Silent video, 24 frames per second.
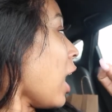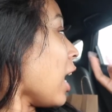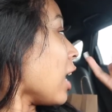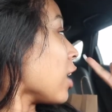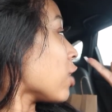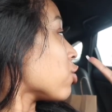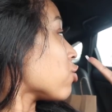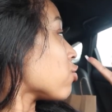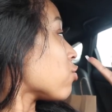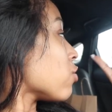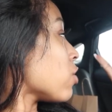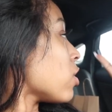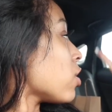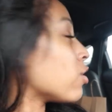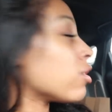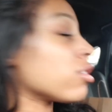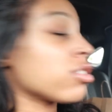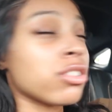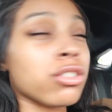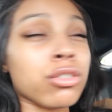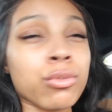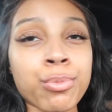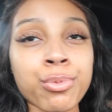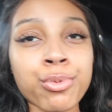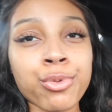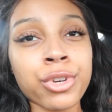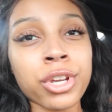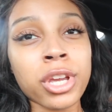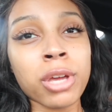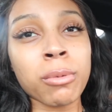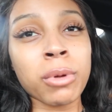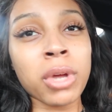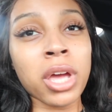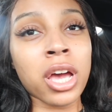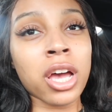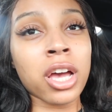extra or
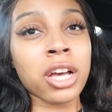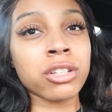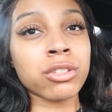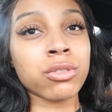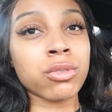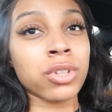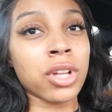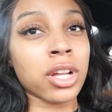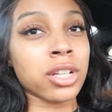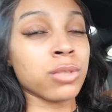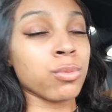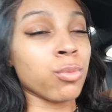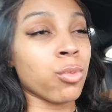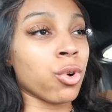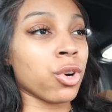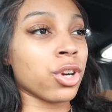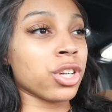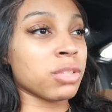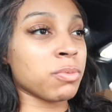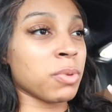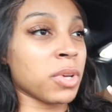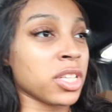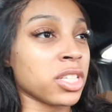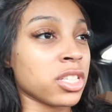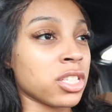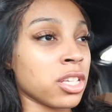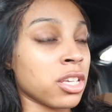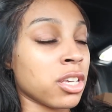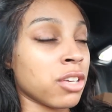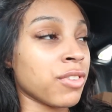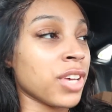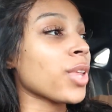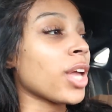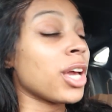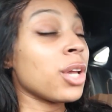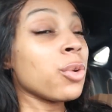supreme gas so that's more
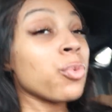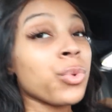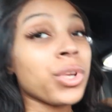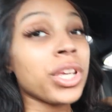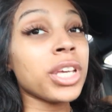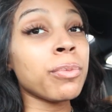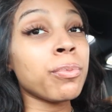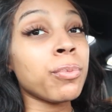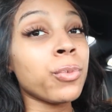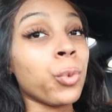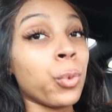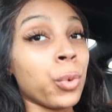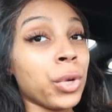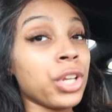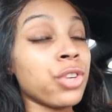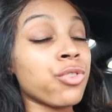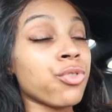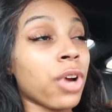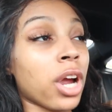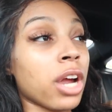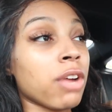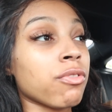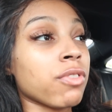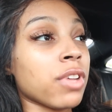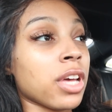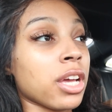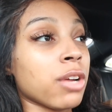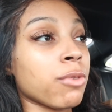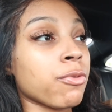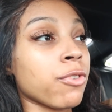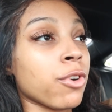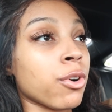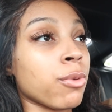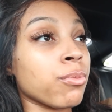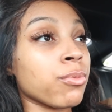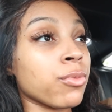expensive and we we drive like
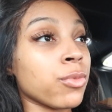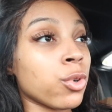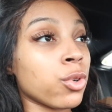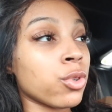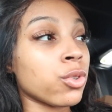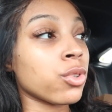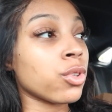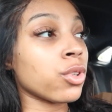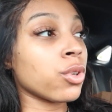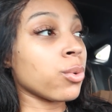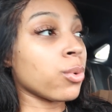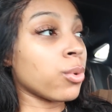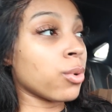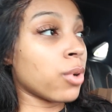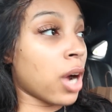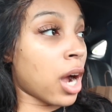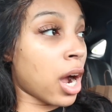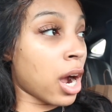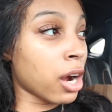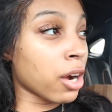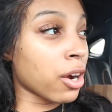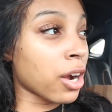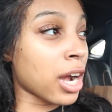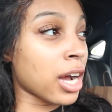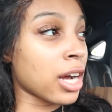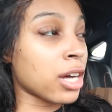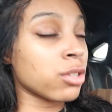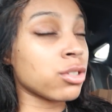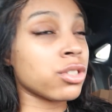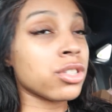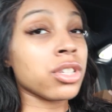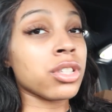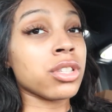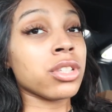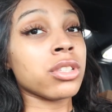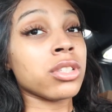from our house
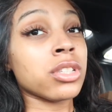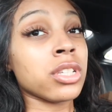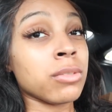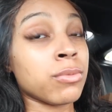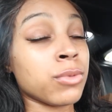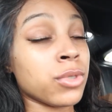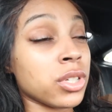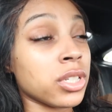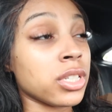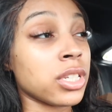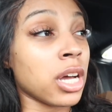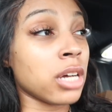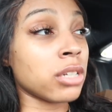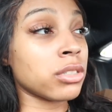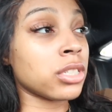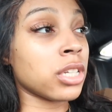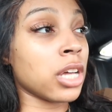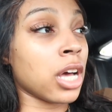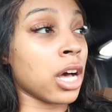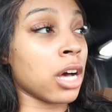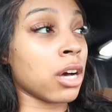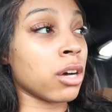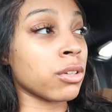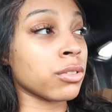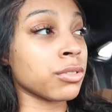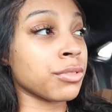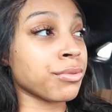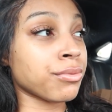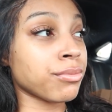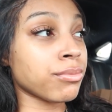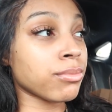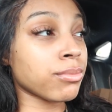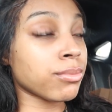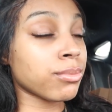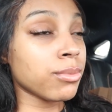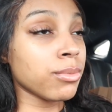to the to downtown
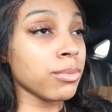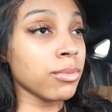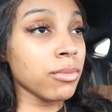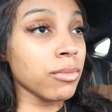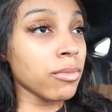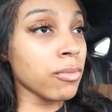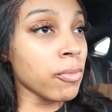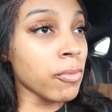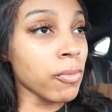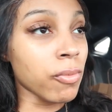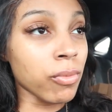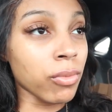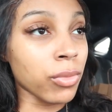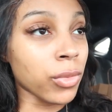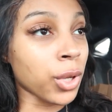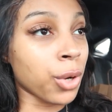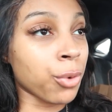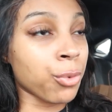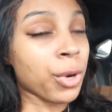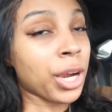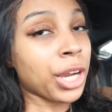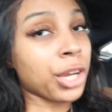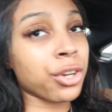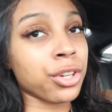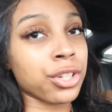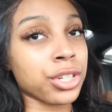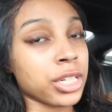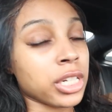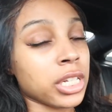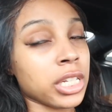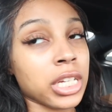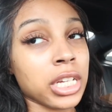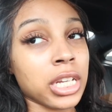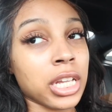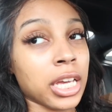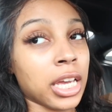
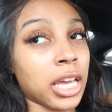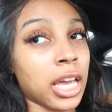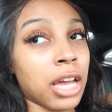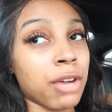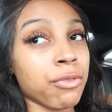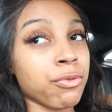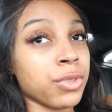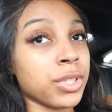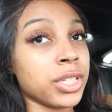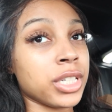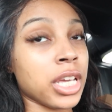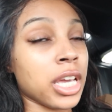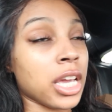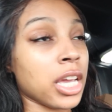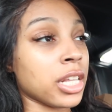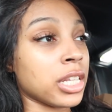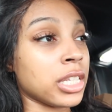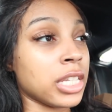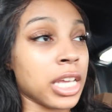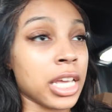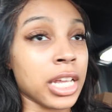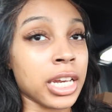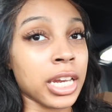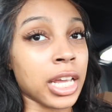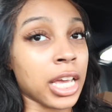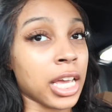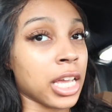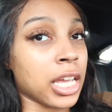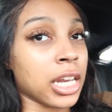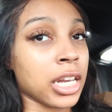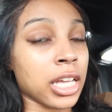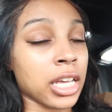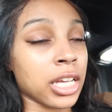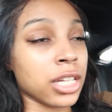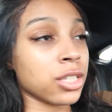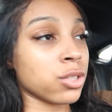regularly like every day day and
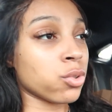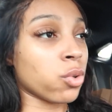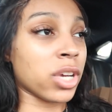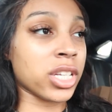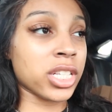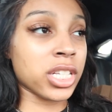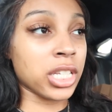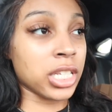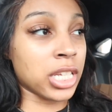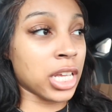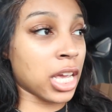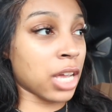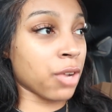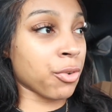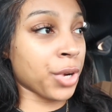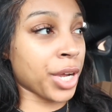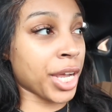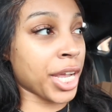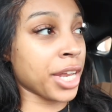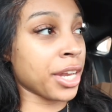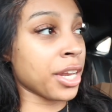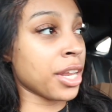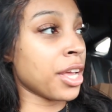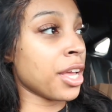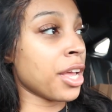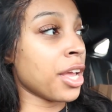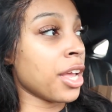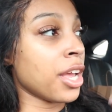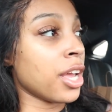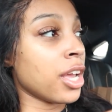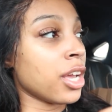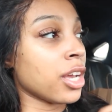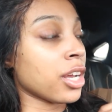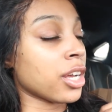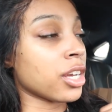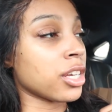night like twice a day right
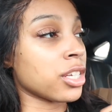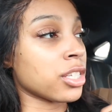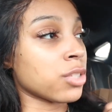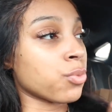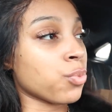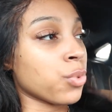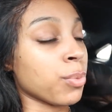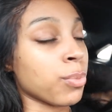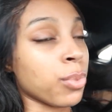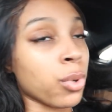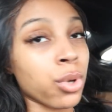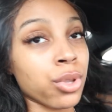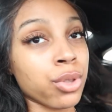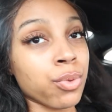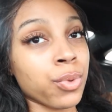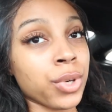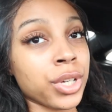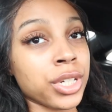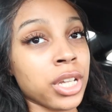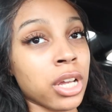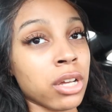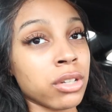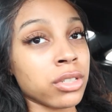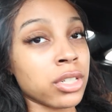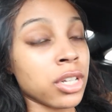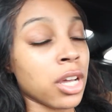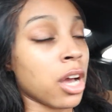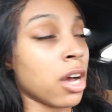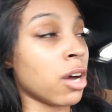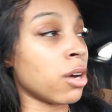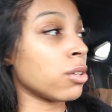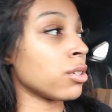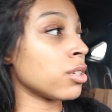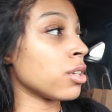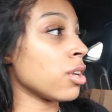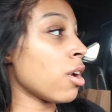because we both work
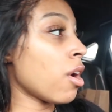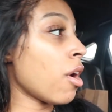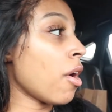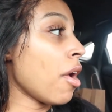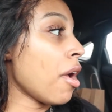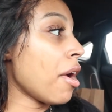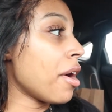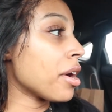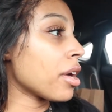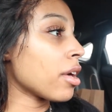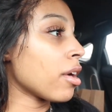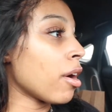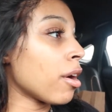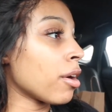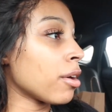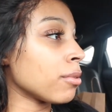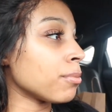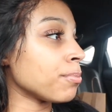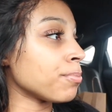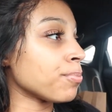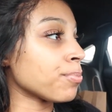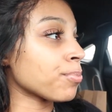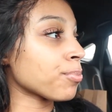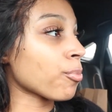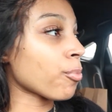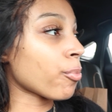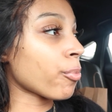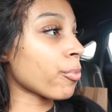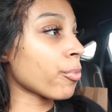downtown um